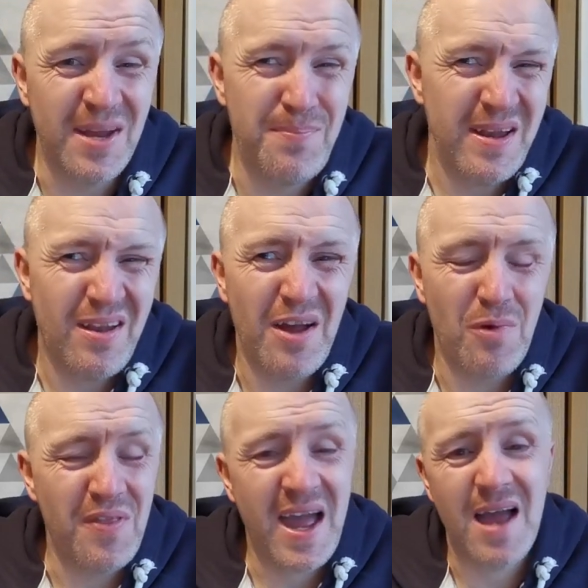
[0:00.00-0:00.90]
a bit like
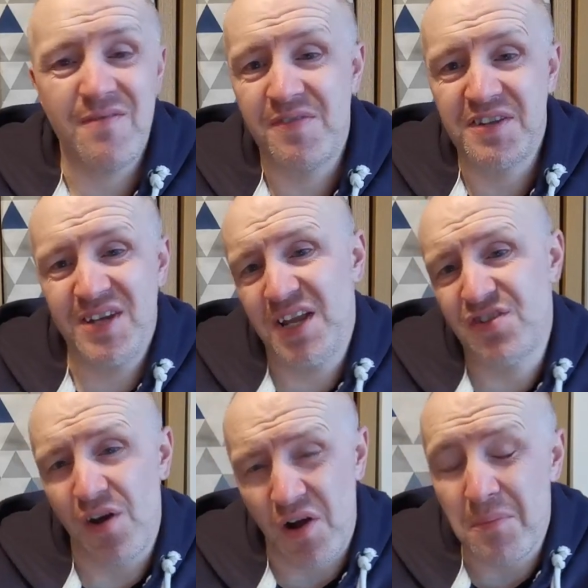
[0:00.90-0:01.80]
what they have in the
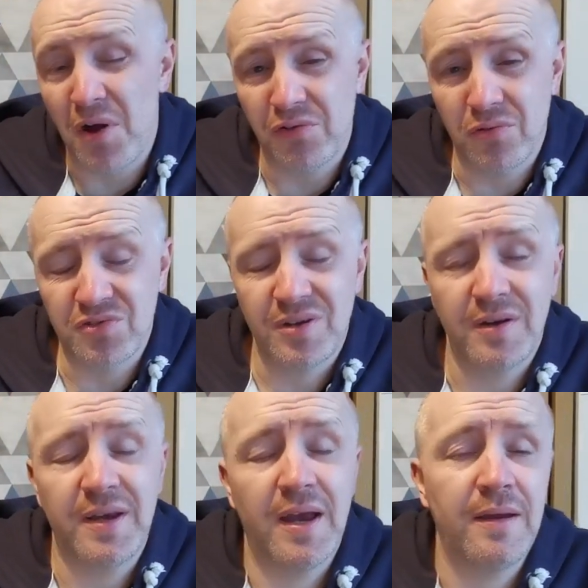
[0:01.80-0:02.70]
DJI models.
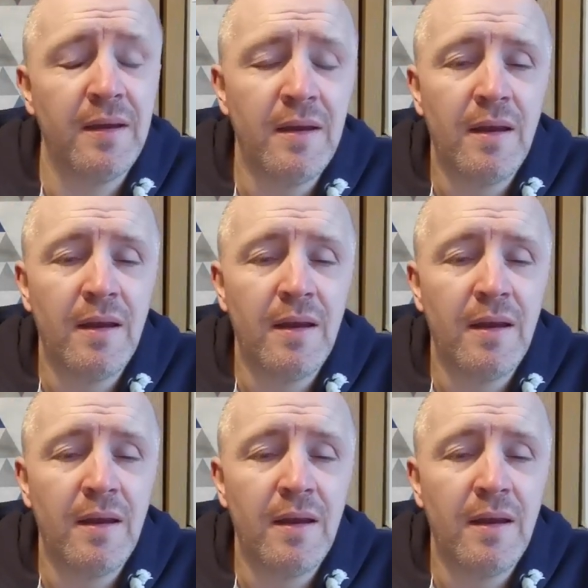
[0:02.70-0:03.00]
Okay,